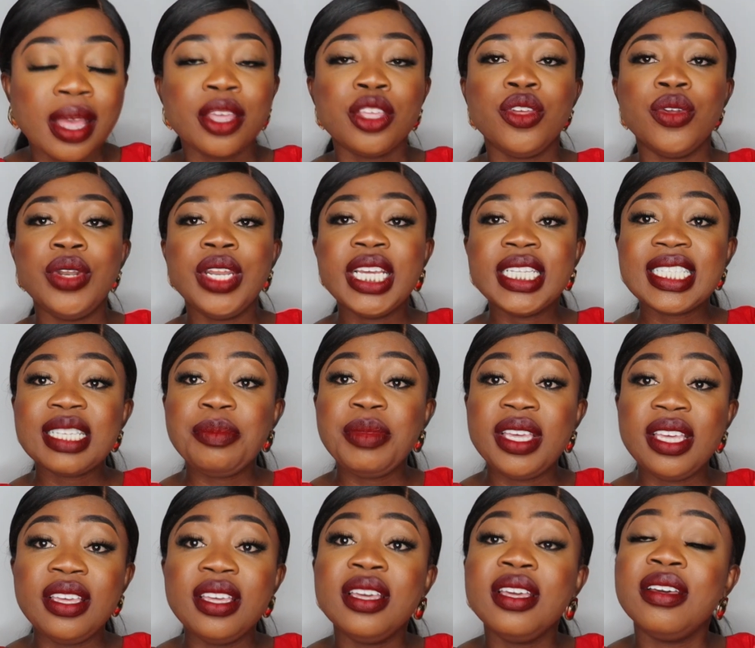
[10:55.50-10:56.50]
You need to
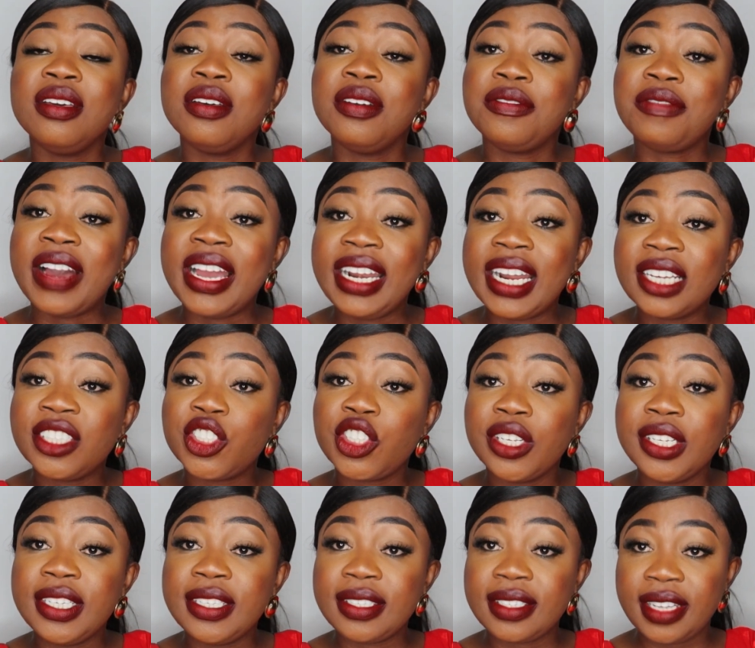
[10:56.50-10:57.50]
be
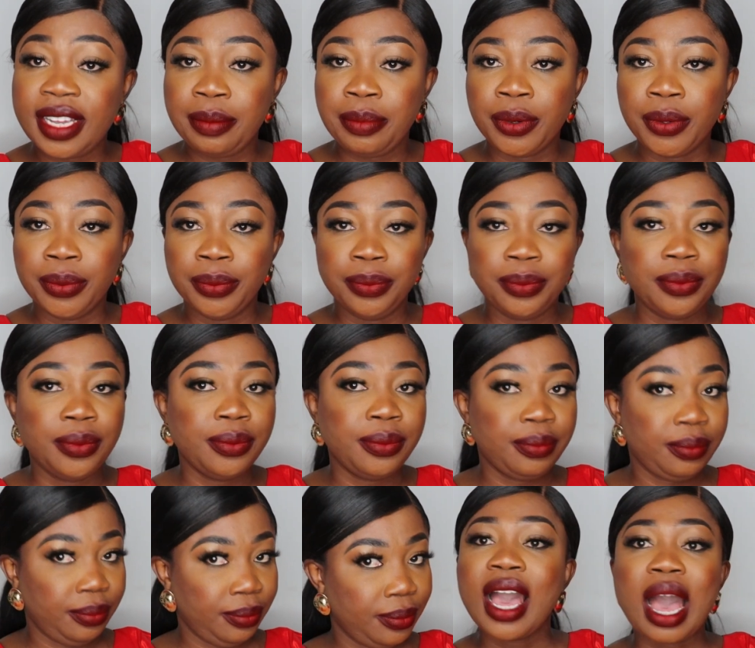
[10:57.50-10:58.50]
financially stable.
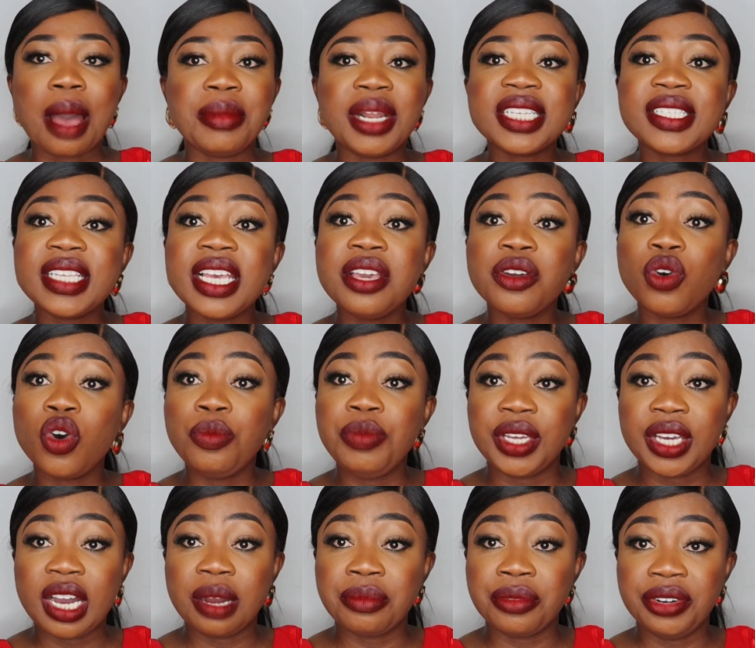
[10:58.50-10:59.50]
I'm not saying go
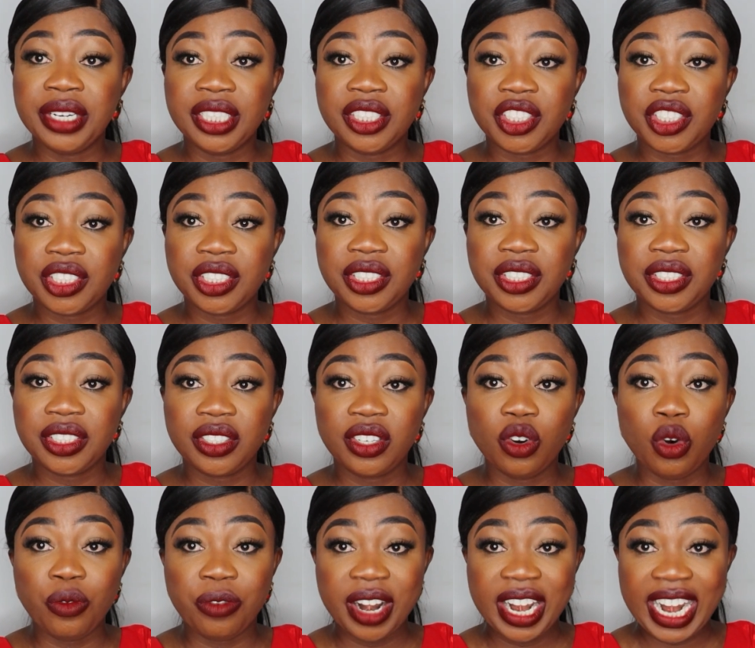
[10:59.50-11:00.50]
become rich
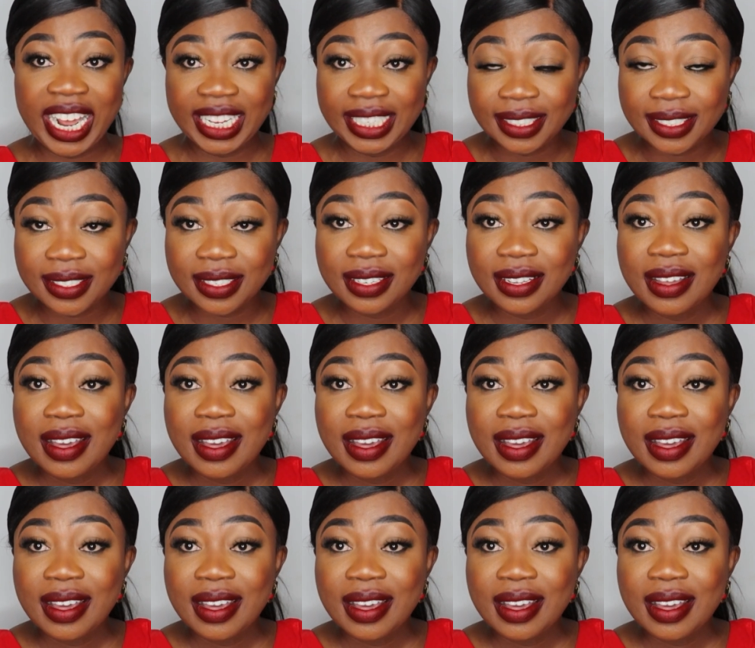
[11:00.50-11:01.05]
overnight,